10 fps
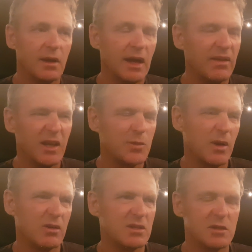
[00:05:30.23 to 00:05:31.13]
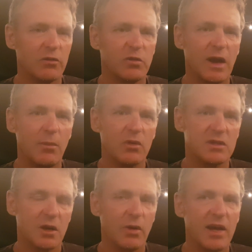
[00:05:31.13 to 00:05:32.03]
and the experience itself is
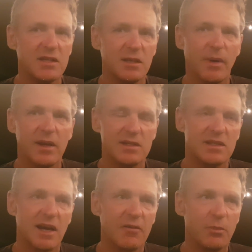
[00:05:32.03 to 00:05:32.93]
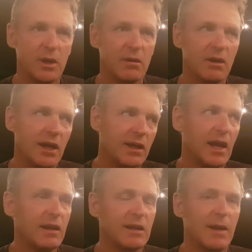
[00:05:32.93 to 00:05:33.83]
fabulous. So raising the money is the tough bit, and
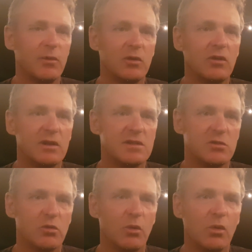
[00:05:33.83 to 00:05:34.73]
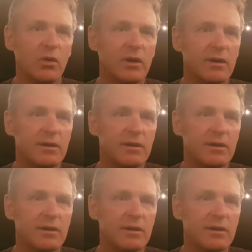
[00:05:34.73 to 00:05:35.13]
getting to come and do this is a reward.